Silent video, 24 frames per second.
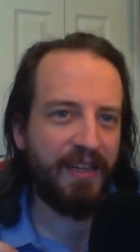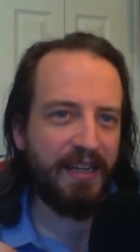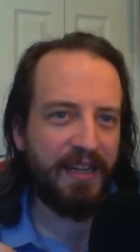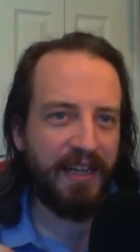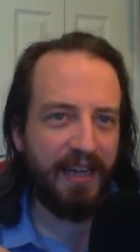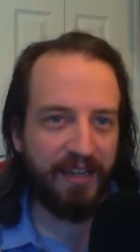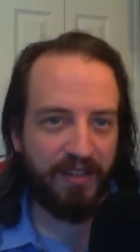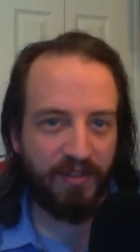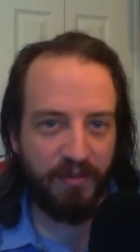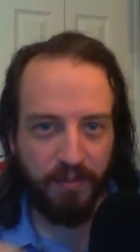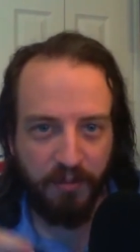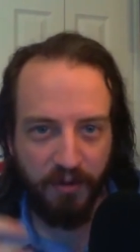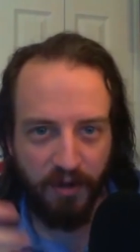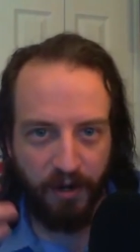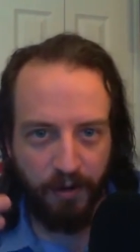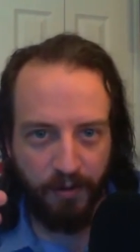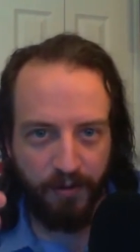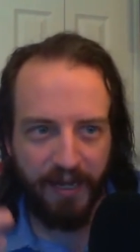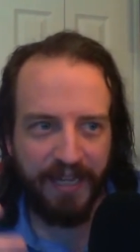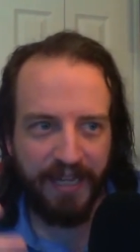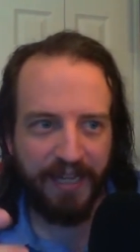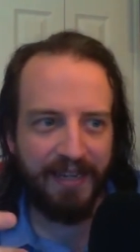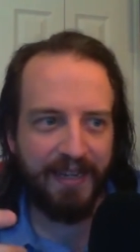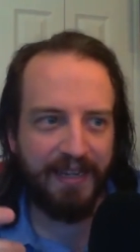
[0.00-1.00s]
has
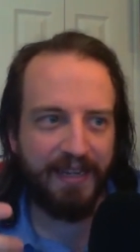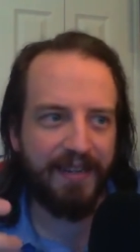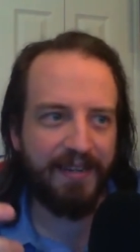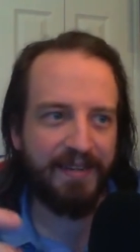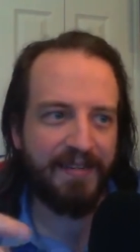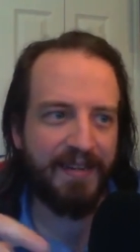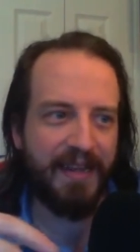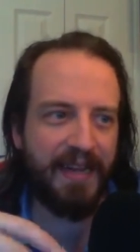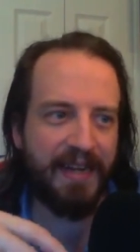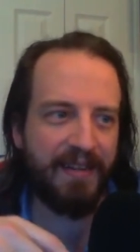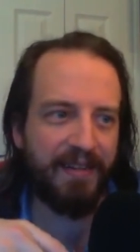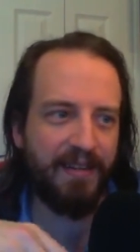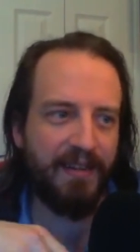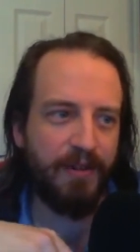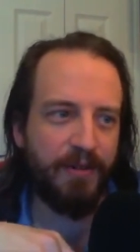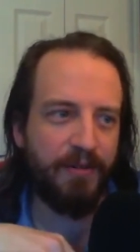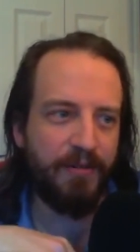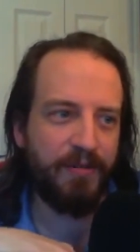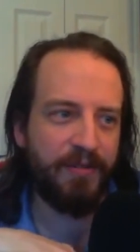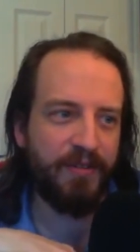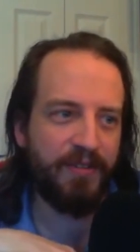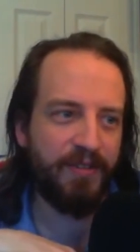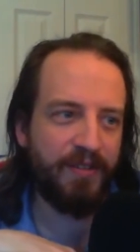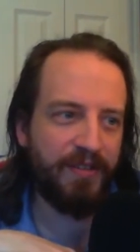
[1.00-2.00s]
broken his
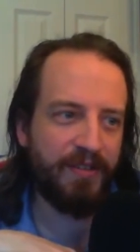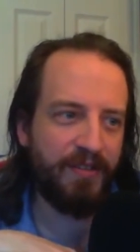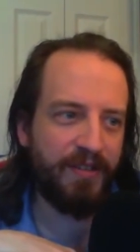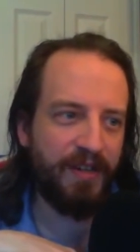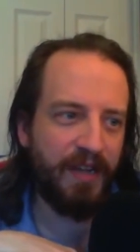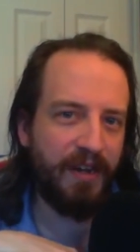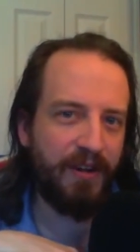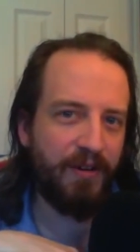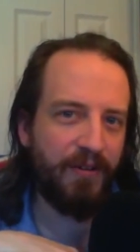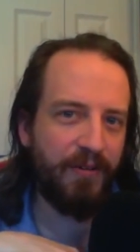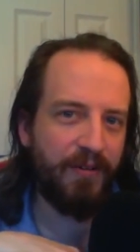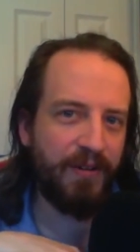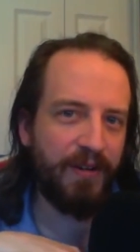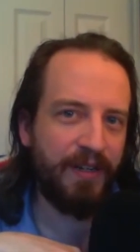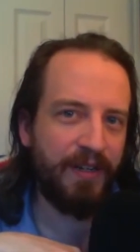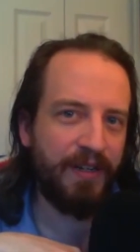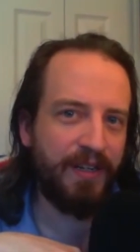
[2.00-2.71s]
halos so